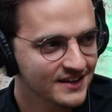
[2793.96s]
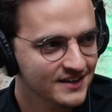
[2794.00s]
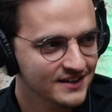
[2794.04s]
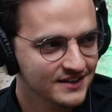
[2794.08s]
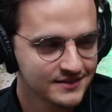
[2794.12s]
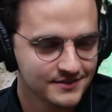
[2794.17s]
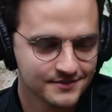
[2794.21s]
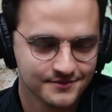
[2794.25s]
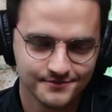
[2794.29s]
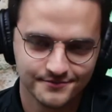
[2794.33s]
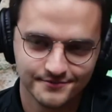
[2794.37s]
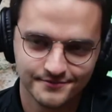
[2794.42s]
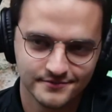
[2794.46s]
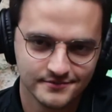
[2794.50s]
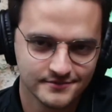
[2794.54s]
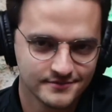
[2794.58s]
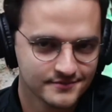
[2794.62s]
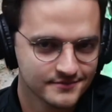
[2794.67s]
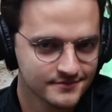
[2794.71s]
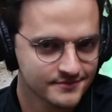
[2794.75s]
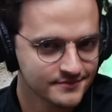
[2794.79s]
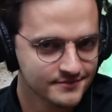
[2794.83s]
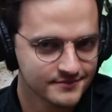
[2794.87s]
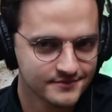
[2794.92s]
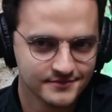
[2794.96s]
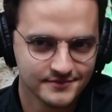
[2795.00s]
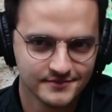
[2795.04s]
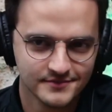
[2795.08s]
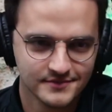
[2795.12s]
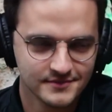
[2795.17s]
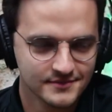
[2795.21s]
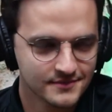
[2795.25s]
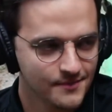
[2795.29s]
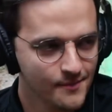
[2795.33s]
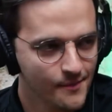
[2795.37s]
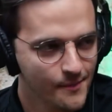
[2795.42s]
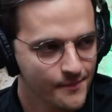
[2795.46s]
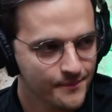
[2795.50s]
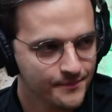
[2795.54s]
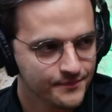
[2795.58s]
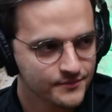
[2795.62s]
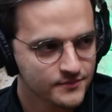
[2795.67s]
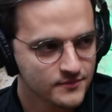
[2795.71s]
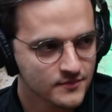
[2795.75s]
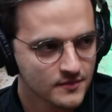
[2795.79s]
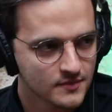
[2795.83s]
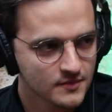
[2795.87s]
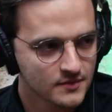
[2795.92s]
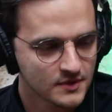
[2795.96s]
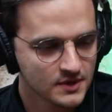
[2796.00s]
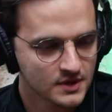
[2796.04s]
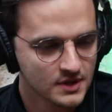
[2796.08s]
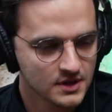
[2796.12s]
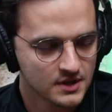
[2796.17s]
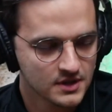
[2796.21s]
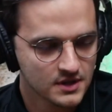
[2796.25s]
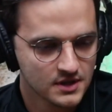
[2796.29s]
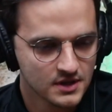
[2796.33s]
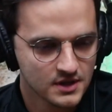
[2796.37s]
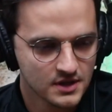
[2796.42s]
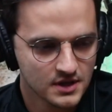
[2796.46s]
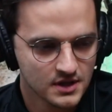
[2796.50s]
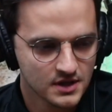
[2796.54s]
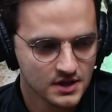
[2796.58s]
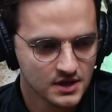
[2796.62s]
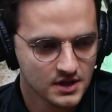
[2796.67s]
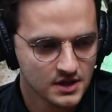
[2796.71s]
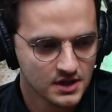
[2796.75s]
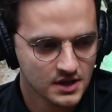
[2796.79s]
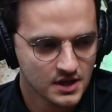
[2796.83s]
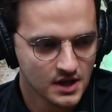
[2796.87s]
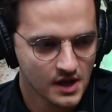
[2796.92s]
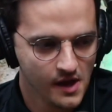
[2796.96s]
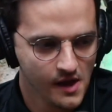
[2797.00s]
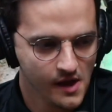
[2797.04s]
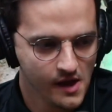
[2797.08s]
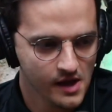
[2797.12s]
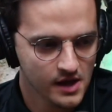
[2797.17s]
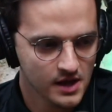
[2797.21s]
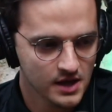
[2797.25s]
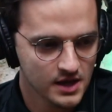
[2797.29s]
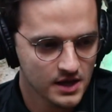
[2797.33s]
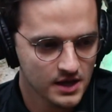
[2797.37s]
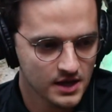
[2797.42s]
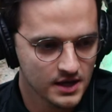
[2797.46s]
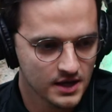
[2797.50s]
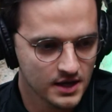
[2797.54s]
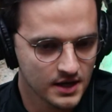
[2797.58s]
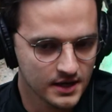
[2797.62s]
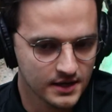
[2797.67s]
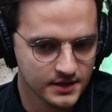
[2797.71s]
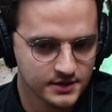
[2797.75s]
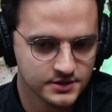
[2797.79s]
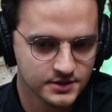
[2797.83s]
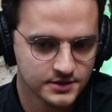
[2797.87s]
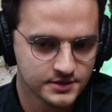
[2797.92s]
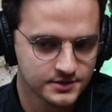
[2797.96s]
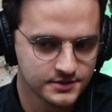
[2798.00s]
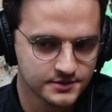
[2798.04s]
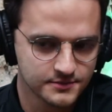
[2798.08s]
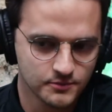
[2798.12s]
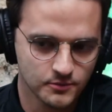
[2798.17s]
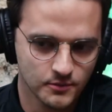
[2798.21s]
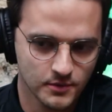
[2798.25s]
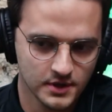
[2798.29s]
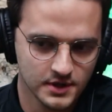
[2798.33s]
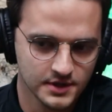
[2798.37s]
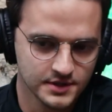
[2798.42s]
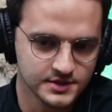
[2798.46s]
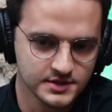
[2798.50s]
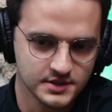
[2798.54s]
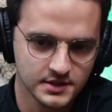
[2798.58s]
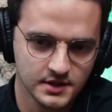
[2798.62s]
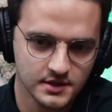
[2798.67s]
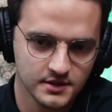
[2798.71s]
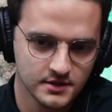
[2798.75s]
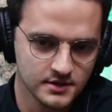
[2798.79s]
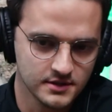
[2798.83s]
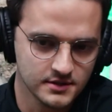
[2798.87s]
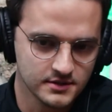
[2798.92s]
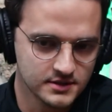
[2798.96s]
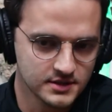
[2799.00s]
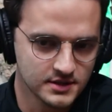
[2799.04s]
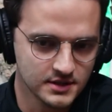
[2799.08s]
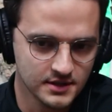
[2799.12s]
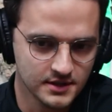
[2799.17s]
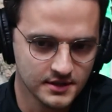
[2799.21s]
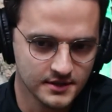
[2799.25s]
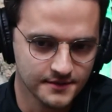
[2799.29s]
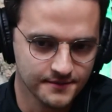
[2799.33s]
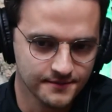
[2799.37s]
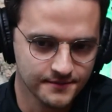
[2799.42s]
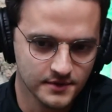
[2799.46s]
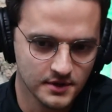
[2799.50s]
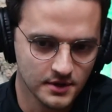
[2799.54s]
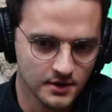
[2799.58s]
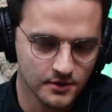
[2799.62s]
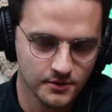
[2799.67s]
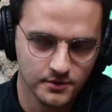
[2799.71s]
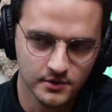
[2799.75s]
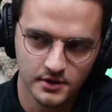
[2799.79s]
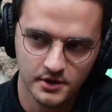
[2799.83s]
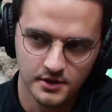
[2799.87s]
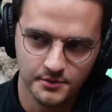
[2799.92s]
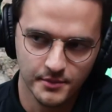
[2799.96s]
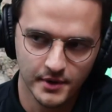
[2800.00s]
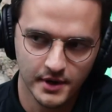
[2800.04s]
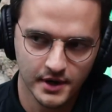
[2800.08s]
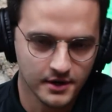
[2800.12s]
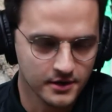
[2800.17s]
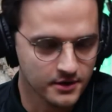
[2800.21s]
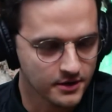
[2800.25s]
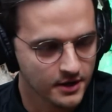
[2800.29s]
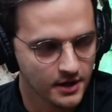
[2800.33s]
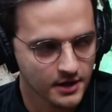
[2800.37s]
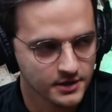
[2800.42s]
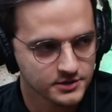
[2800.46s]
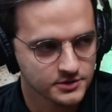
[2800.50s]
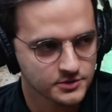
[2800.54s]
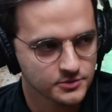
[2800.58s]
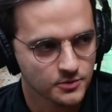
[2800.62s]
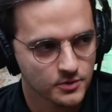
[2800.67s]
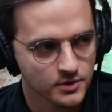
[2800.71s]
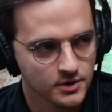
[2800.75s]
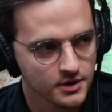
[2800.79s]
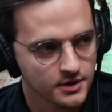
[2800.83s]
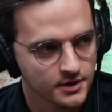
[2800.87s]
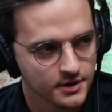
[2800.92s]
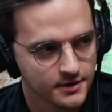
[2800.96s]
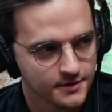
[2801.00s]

Any closing statements? You want to sign us off? I just want to say that, you know, I really admire you guys' work.